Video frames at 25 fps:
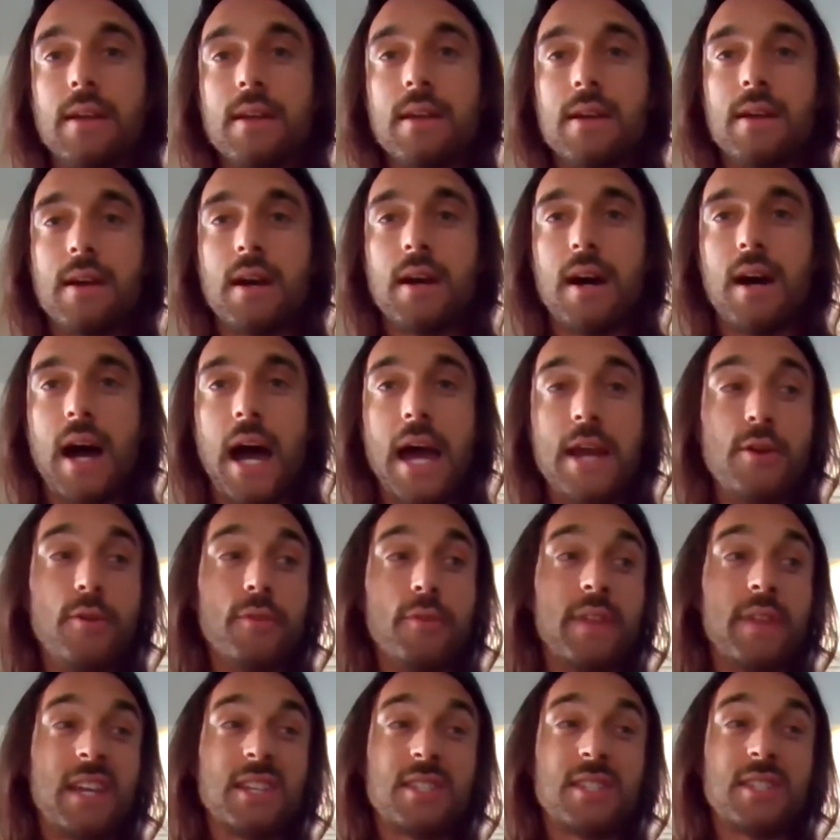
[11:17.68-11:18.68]
Yes. Uh, I don't
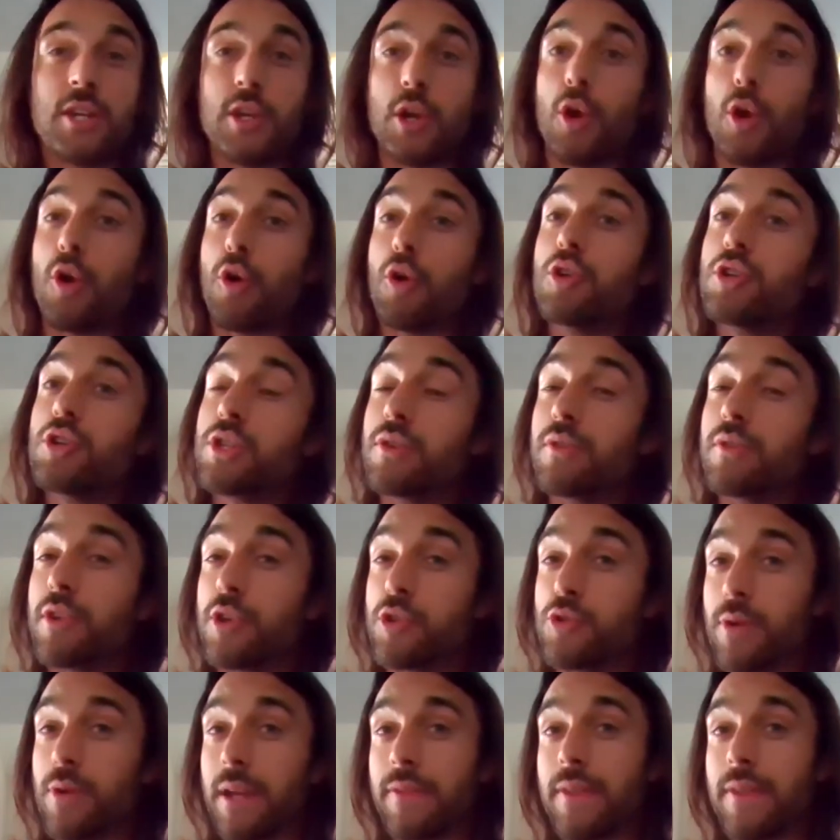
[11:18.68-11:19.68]
think it's going to hurt you to
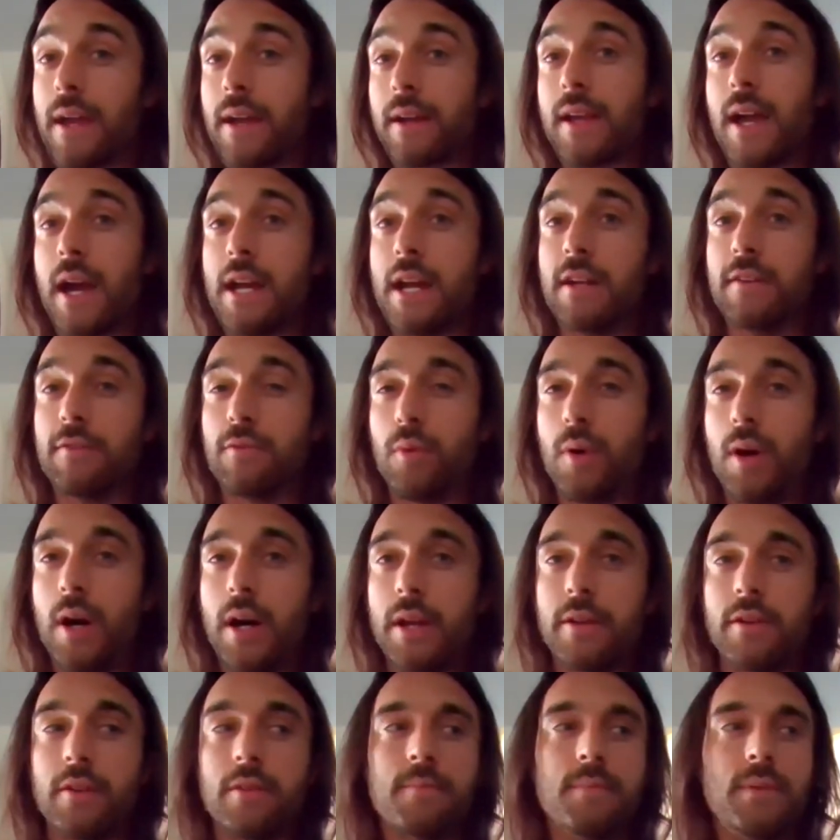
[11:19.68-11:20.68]
drink that kind of
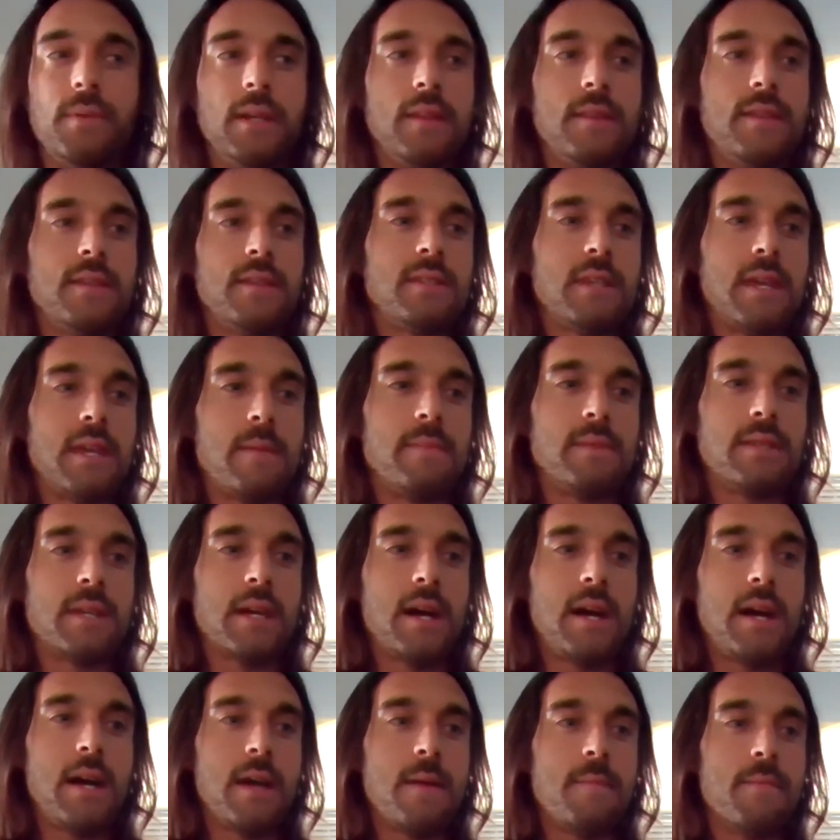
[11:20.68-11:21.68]
water, but at the same
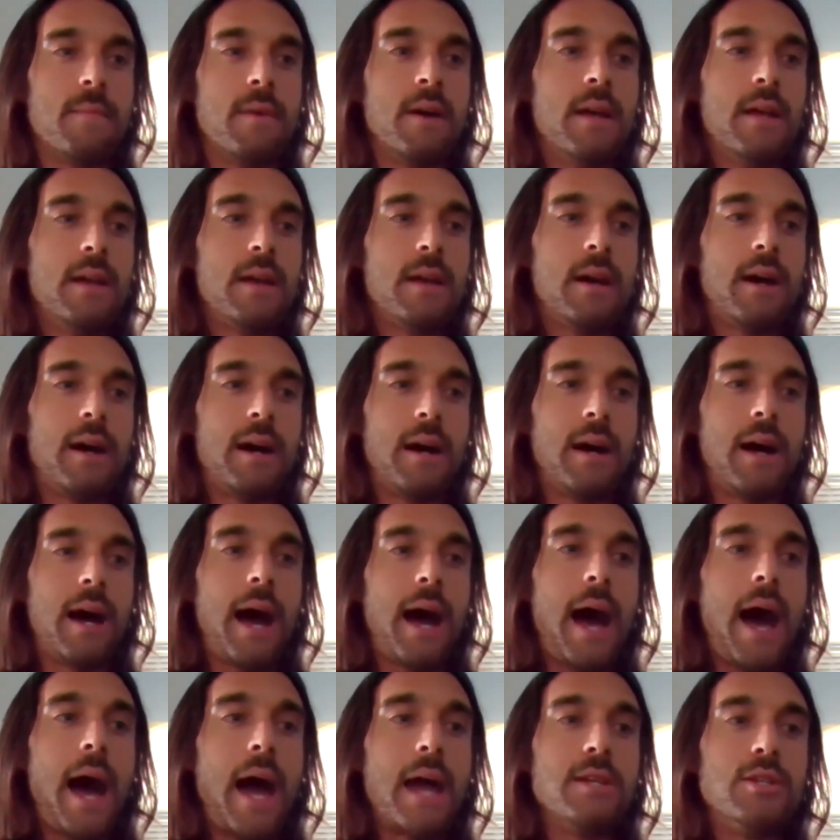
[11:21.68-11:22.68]
time, uh,
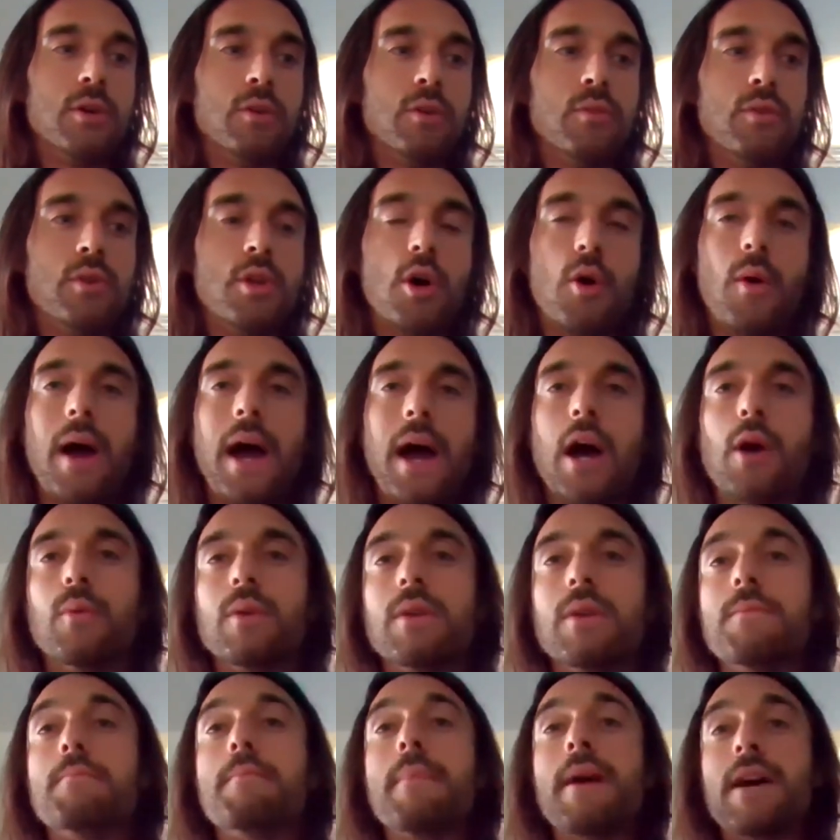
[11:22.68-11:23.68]
I don't know how
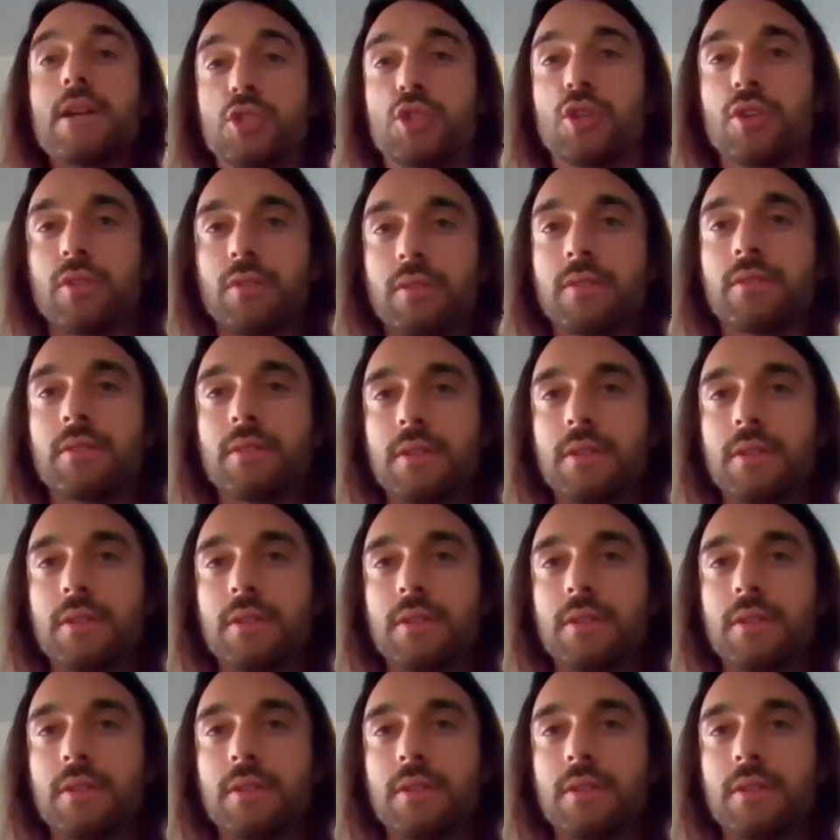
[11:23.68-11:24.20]
we measure